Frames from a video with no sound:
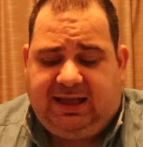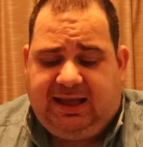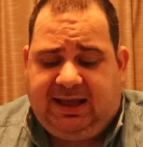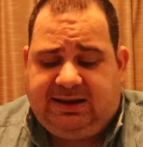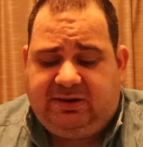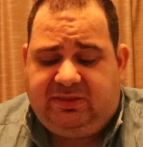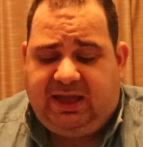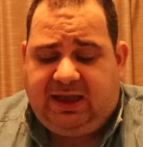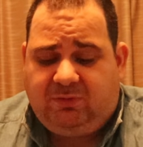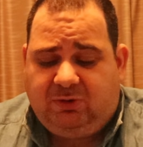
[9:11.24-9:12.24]
and
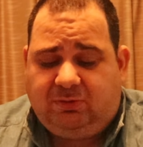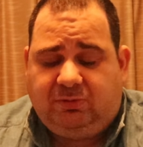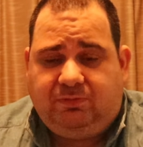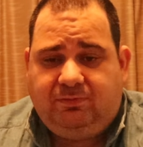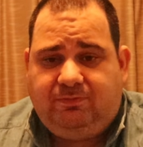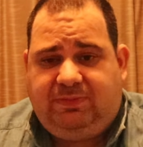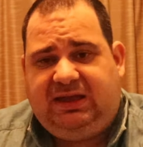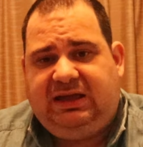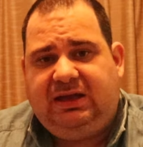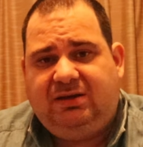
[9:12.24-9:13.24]
they will
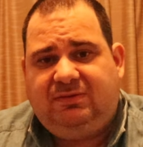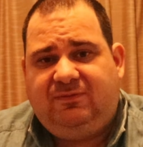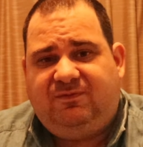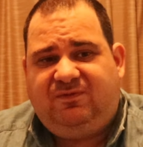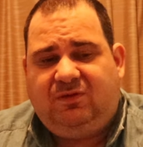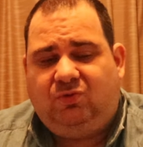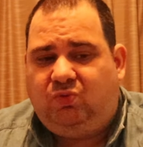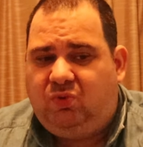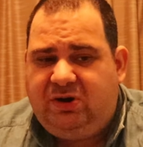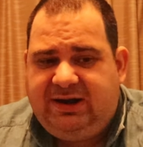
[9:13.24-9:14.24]
be
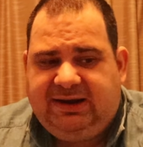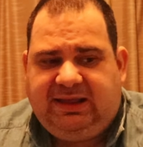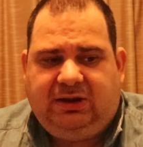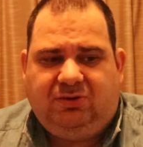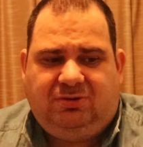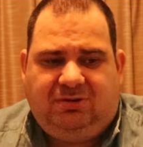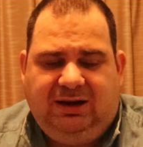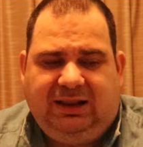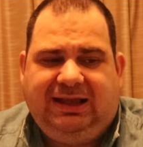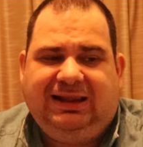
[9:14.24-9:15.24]
really,
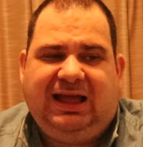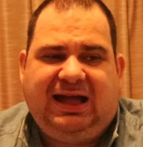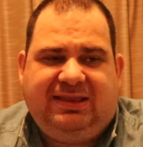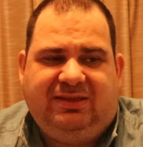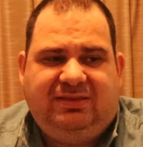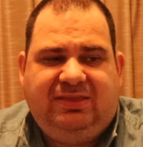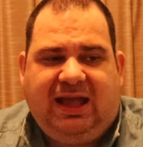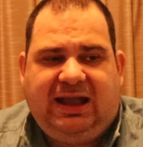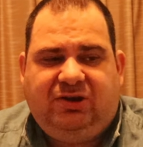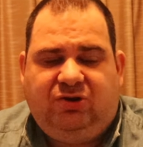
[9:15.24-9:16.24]
really glad that
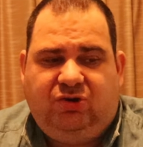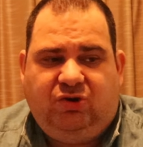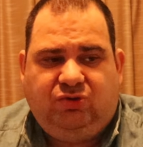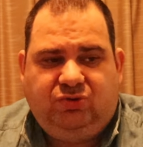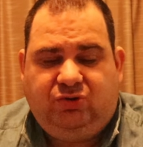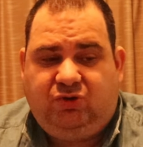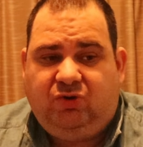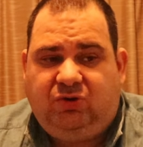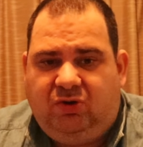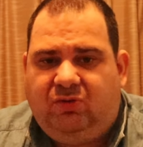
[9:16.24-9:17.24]
they
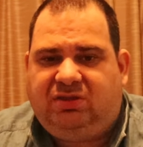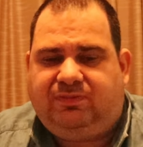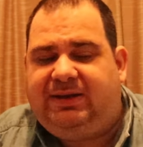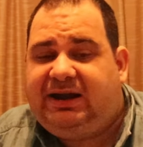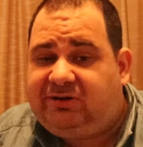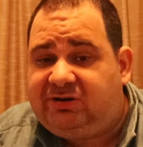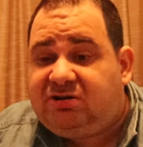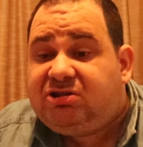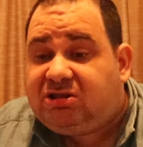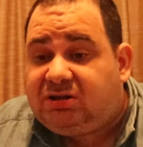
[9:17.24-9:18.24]
knew you as
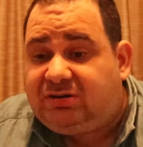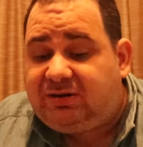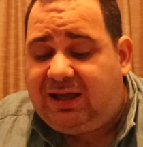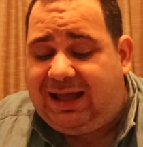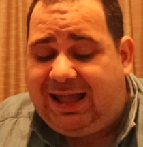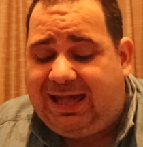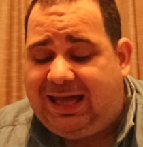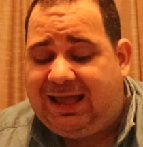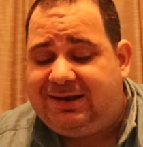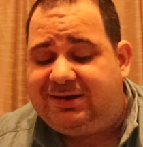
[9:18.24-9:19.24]
parents.
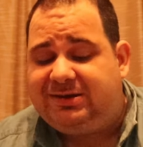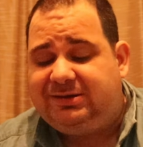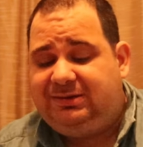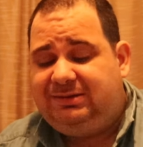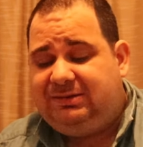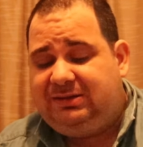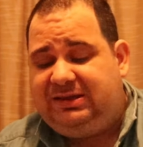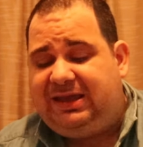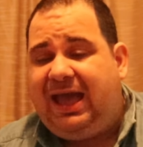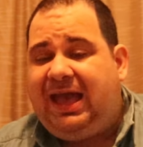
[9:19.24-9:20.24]
And
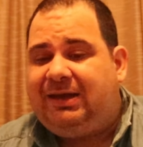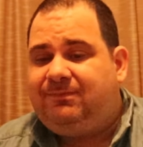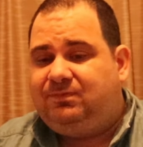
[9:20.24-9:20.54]
yeah,